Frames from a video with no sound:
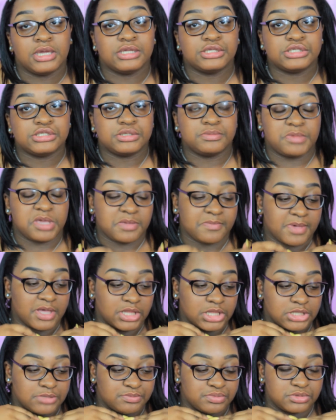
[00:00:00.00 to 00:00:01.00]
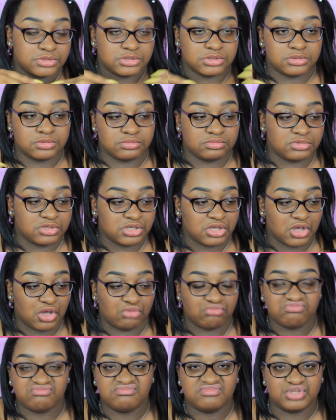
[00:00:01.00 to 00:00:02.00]
it doesn't make my lips, you
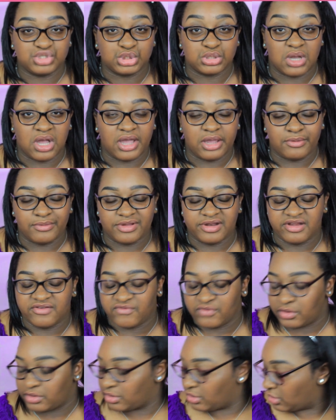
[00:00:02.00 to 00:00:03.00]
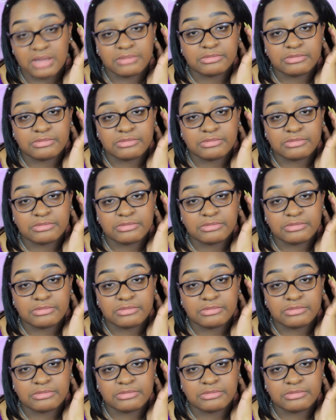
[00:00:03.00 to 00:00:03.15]
know, dry or whatever.